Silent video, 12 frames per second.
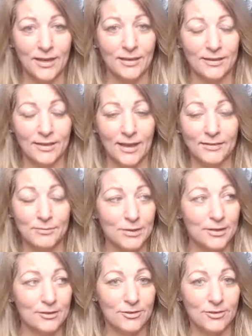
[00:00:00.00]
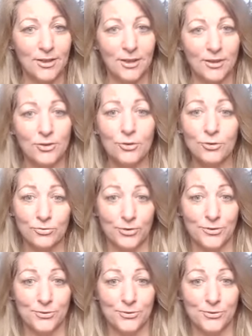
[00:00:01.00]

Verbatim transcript: not being useful